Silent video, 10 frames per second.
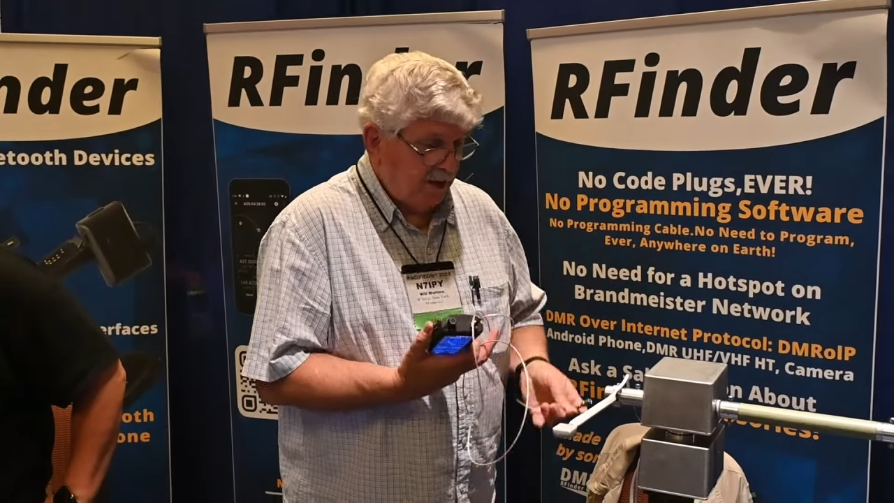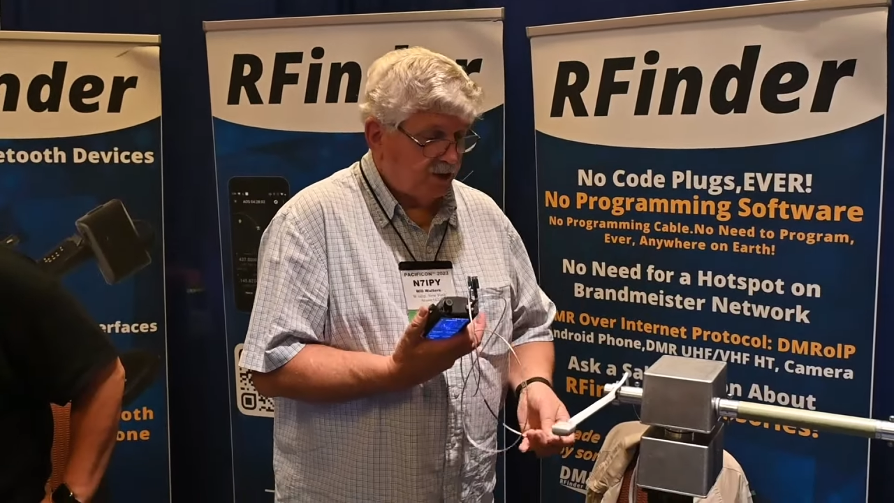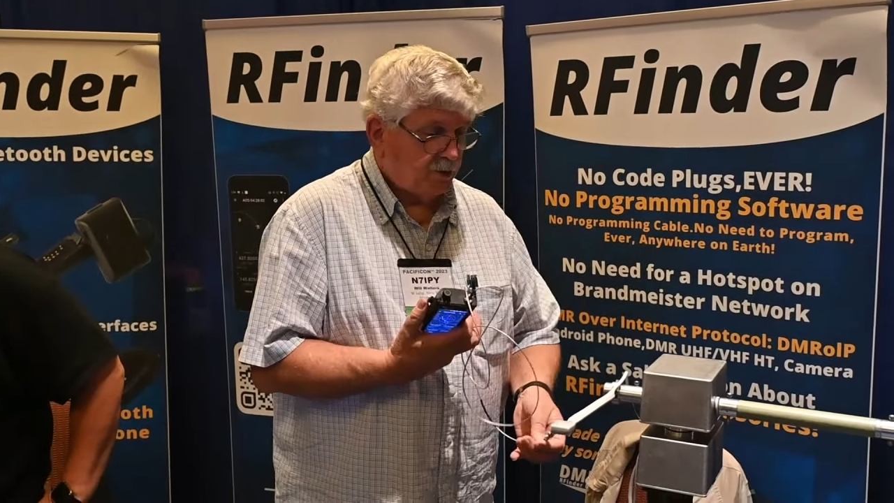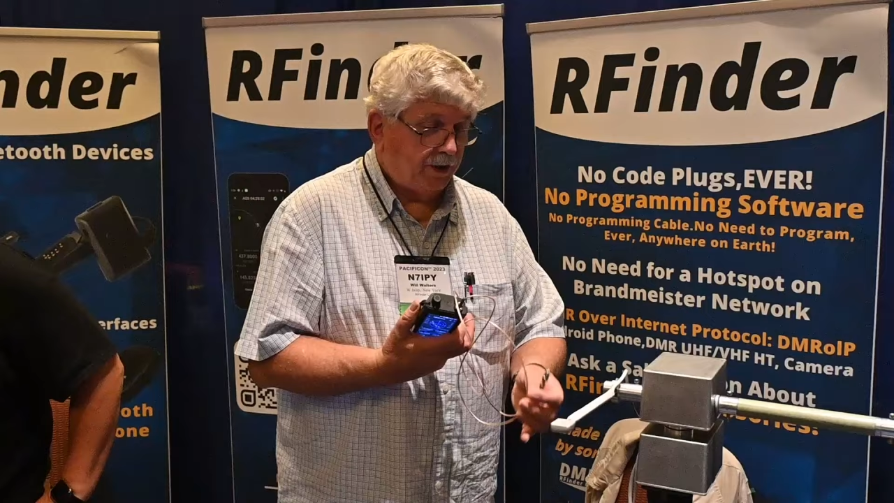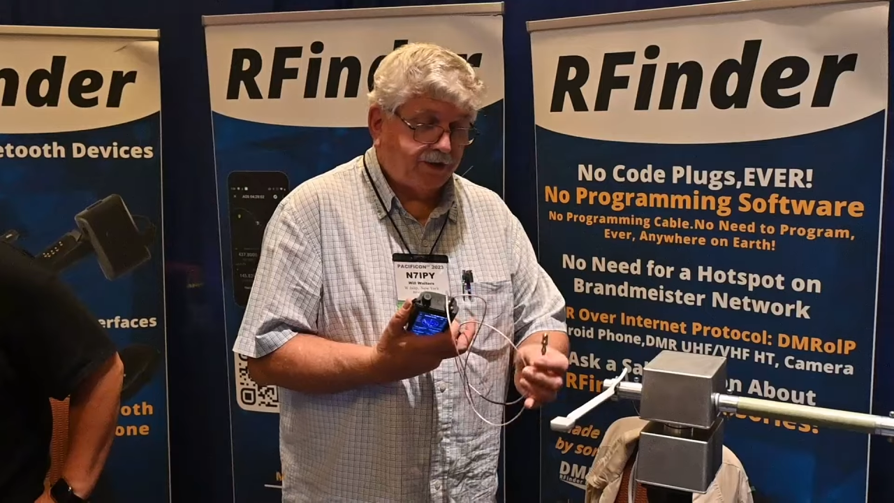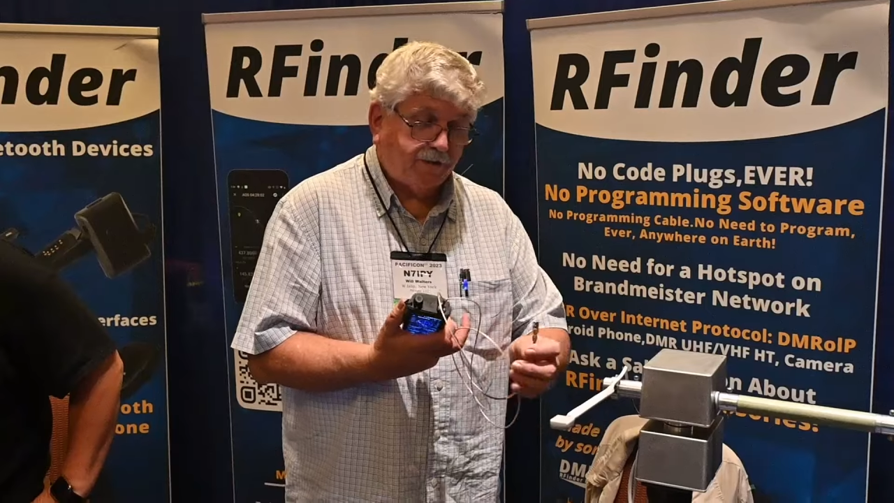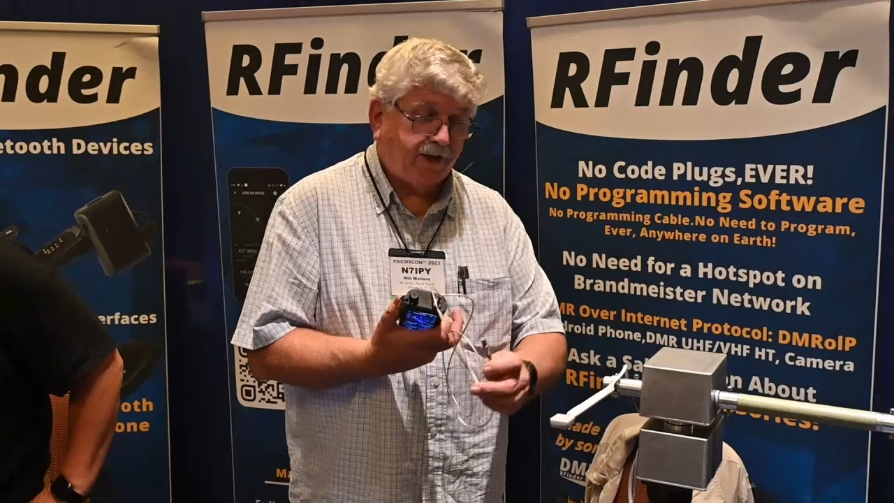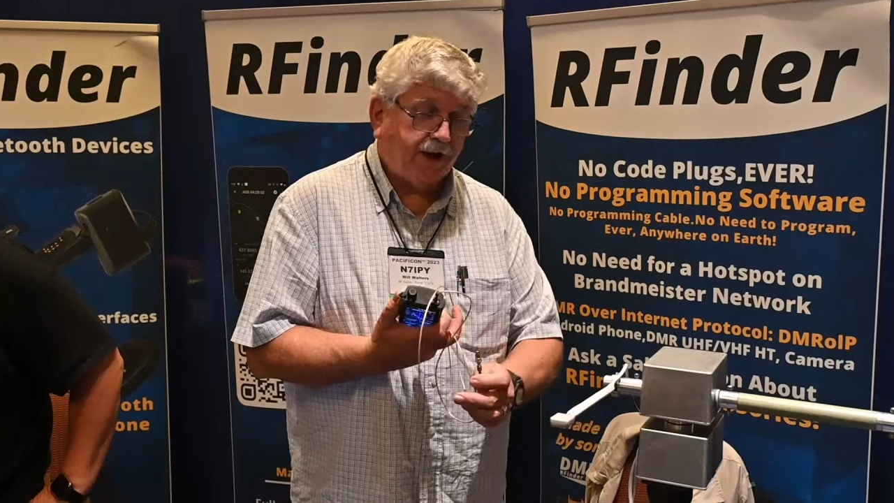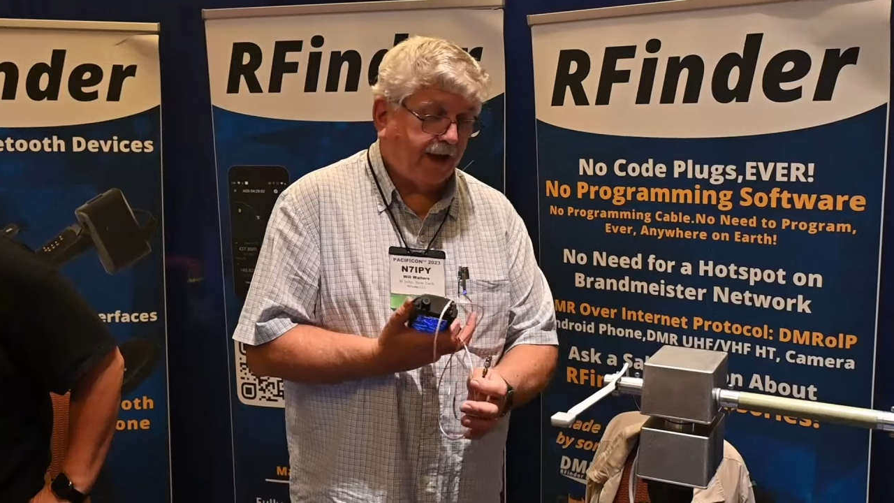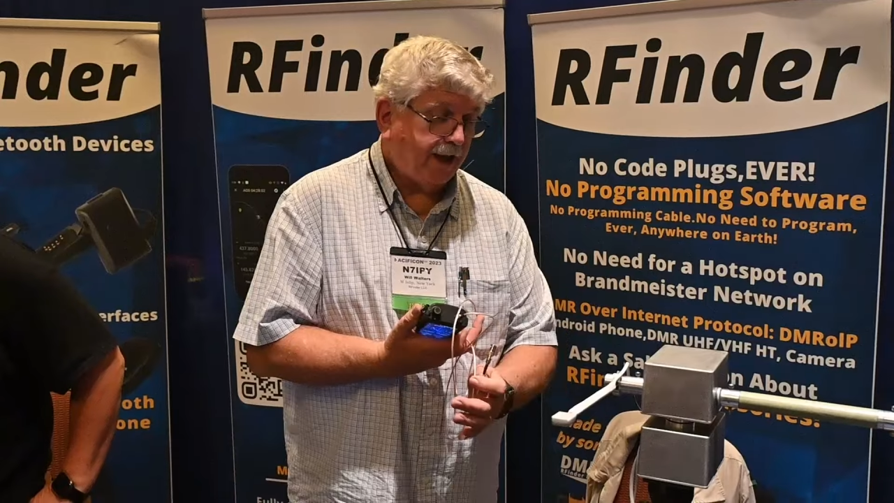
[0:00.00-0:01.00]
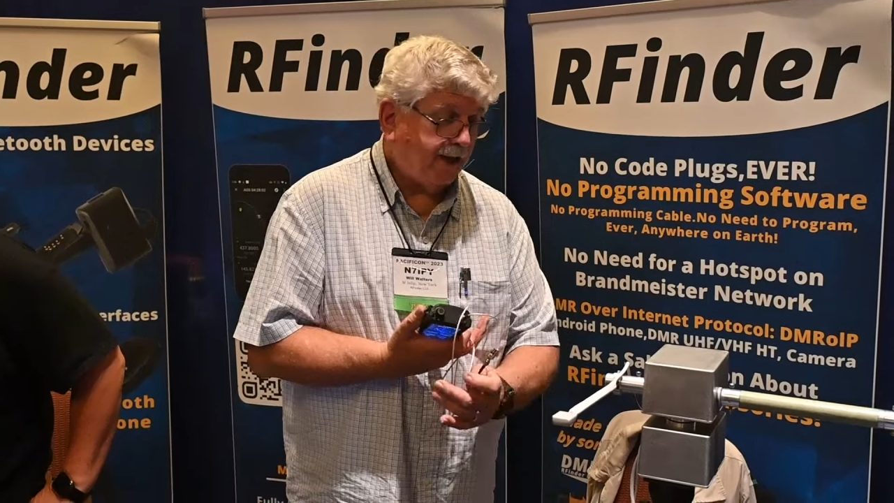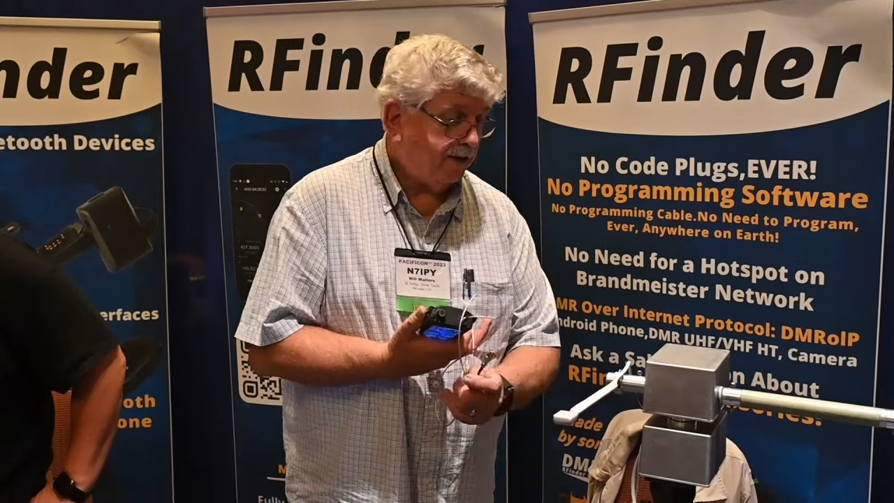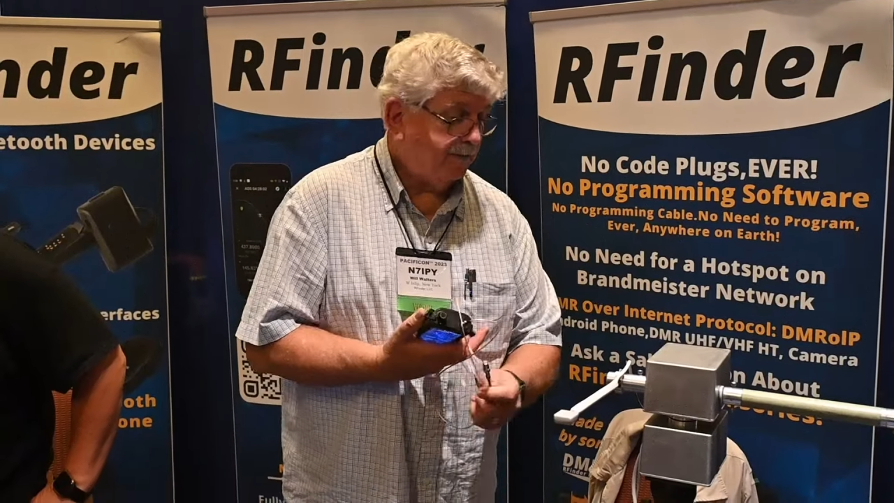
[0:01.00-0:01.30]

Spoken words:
It's relatively light,